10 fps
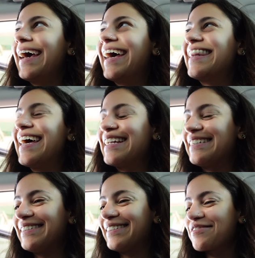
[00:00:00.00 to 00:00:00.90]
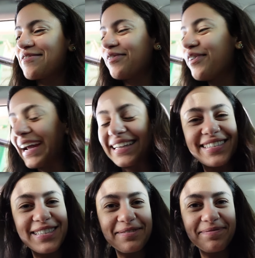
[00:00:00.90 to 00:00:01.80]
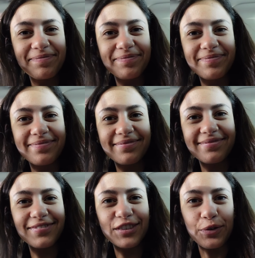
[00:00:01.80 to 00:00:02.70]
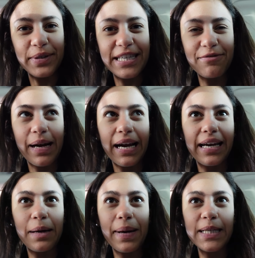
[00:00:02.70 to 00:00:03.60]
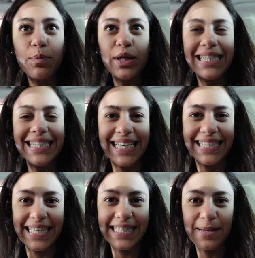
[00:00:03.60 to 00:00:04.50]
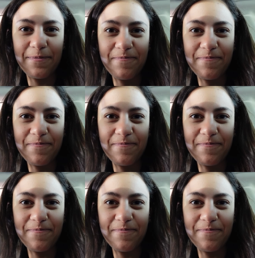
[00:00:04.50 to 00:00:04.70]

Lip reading: and then wait to receive my passport in 10 days.